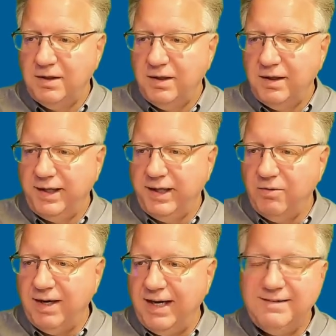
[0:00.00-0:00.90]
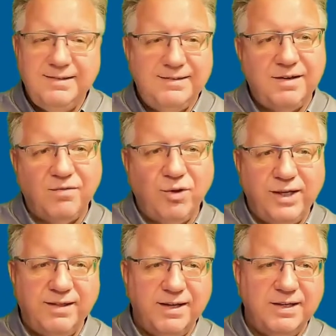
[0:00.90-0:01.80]
When I see stuff like
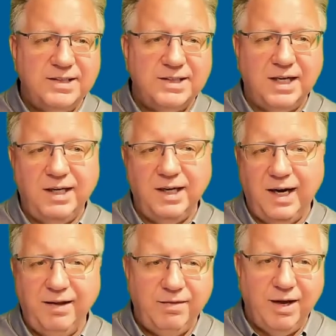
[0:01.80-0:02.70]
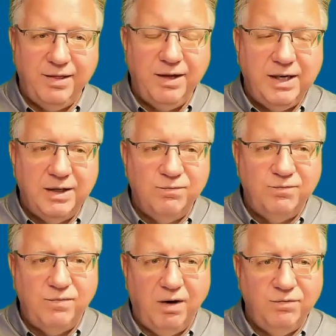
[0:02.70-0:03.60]
this, I think
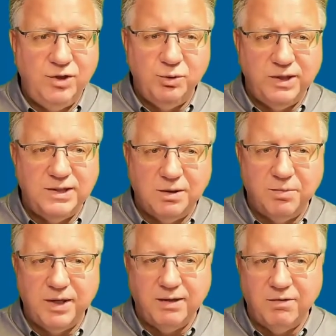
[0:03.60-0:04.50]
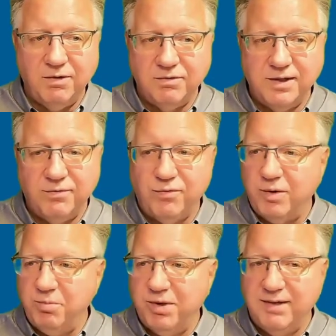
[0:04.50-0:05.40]
of doing something a little different,
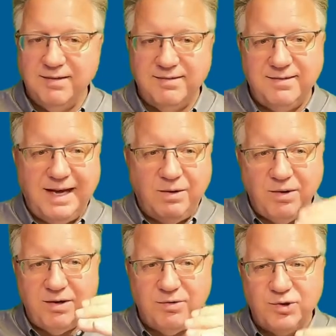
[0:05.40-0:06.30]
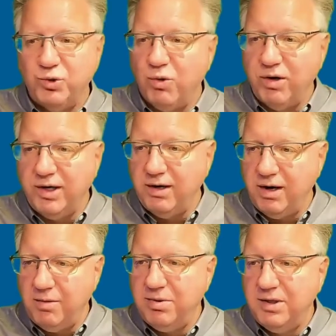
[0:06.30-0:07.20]
because it'll shorten it
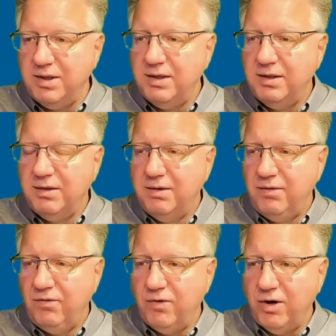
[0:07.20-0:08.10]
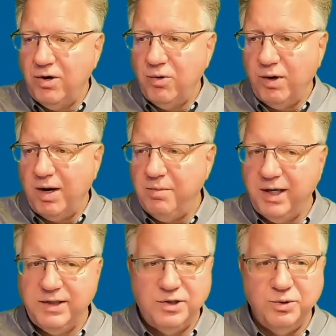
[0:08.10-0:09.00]
up. So I
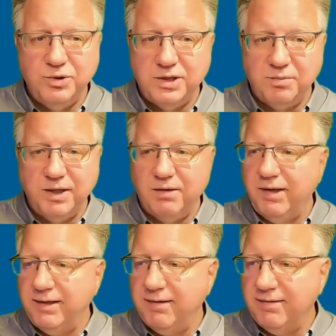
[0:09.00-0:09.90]
might do something like this.